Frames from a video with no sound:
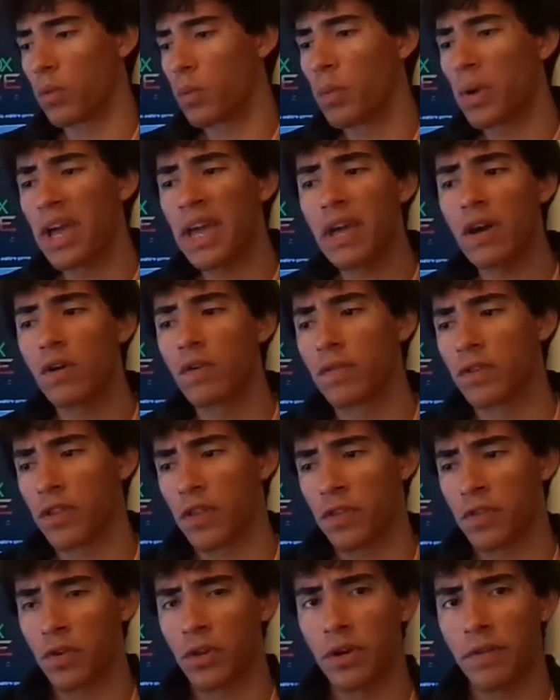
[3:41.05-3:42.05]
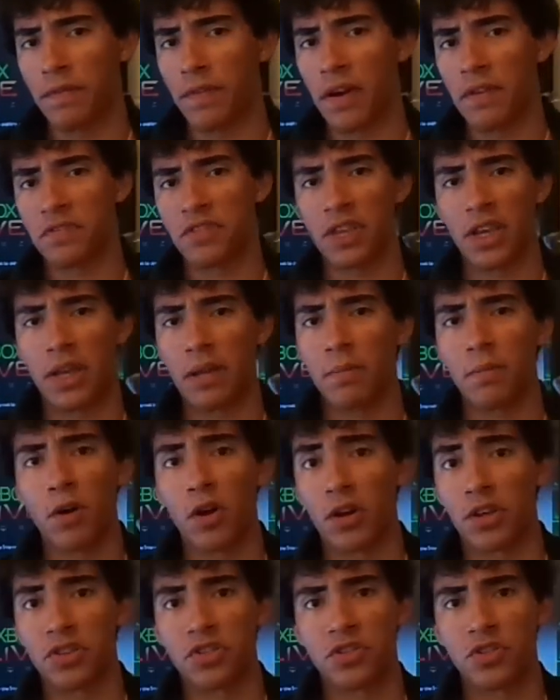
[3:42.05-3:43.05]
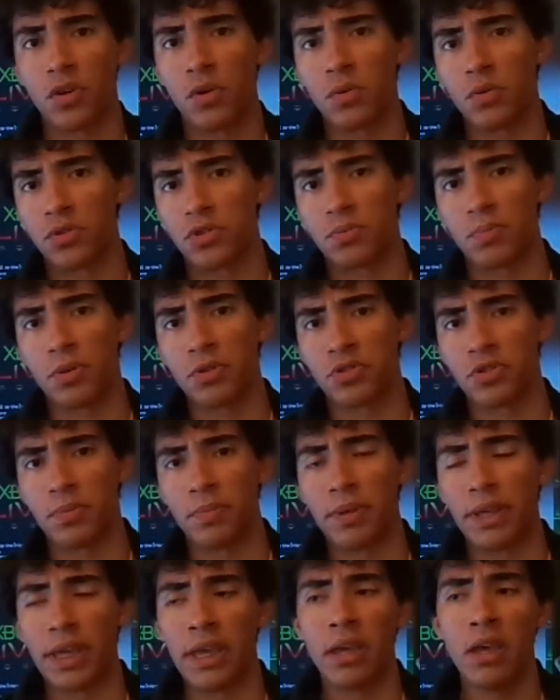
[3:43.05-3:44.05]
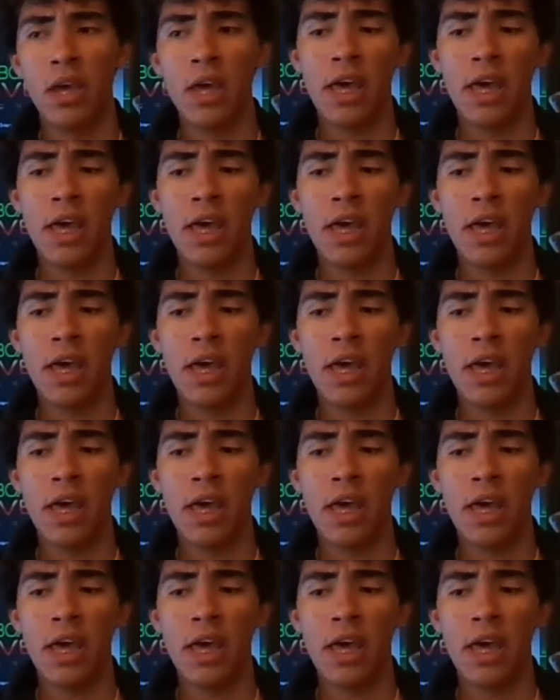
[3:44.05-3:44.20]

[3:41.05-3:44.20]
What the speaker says: Way over the 35-second mark is so it was supposed to be.